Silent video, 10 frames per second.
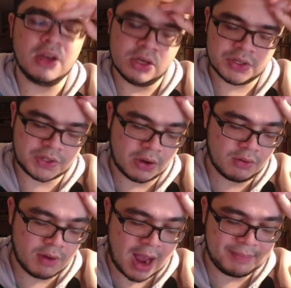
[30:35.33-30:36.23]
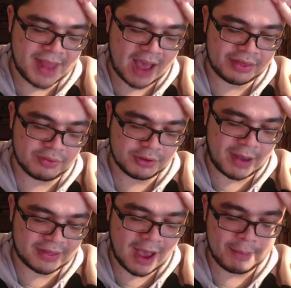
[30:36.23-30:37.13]
So I'm not thrilled
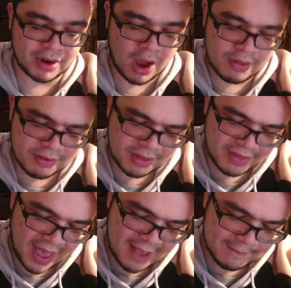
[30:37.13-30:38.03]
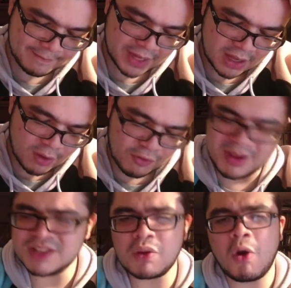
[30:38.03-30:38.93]
about that. But other than that, for me,
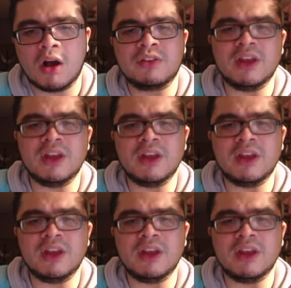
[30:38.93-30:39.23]
it's the walks.